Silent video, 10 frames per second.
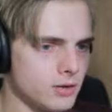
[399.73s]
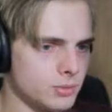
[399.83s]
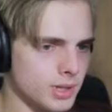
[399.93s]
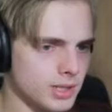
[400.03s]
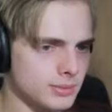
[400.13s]
We
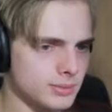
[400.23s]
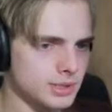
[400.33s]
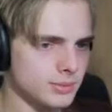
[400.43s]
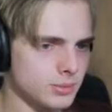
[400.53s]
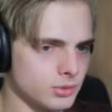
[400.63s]
spotted some
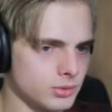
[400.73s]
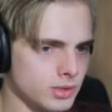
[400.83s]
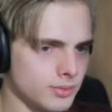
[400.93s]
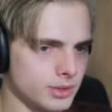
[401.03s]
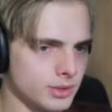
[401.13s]
symbols
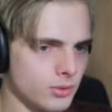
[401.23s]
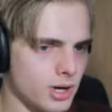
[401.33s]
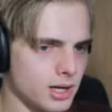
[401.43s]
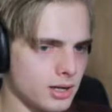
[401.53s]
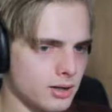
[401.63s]
resembling the
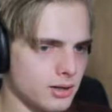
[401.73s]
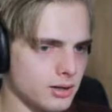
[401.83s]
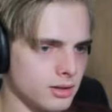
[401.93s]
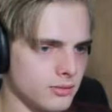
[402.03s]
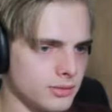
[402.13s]
rock
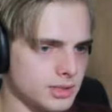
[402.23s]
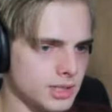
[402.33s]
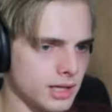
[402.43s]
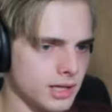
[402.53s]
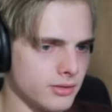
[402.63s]
art of the
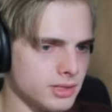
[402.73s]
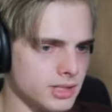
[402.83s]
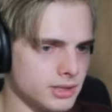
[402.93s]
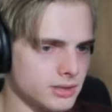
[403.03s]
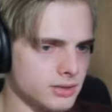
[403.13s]
Sahara
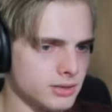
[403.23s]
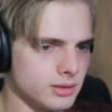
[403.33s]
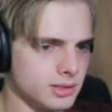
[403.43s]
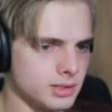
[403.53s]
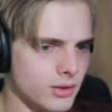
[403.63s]
Desert
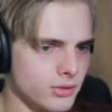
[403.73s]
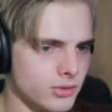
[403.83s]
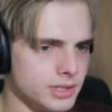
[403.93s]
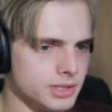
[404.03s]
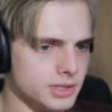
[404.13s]
in
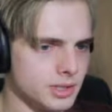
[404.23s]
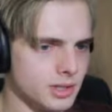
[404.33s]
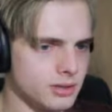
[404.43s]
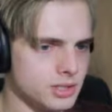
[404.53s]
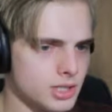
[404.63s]
southeast
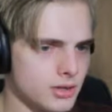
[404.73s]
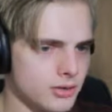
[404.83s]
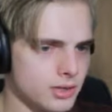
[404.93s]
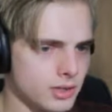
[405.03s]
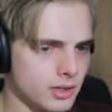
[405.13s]

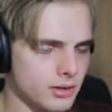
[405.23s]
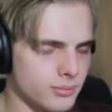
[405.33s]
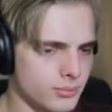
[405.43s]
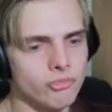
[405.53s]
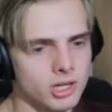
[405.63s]
Algeria.
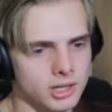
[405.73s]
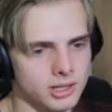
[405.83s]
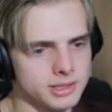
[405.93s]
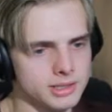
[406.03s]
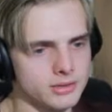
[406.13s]

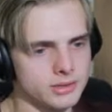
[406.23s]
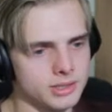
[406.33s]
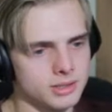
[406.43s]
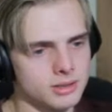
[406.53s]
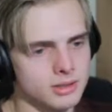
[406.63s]
Now that's
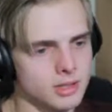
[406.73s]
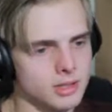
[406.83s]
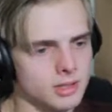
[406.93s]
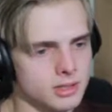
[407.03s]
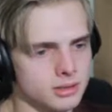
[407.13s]
interesting.
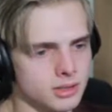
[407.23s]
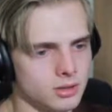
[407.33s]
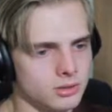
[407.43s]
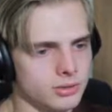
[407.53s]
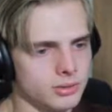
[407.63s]
It's
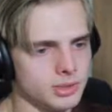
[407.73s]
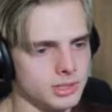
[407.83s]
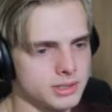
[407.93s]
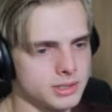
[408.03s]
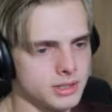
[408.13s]
all over the
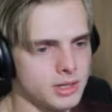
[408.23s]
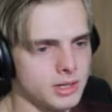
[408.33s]
place.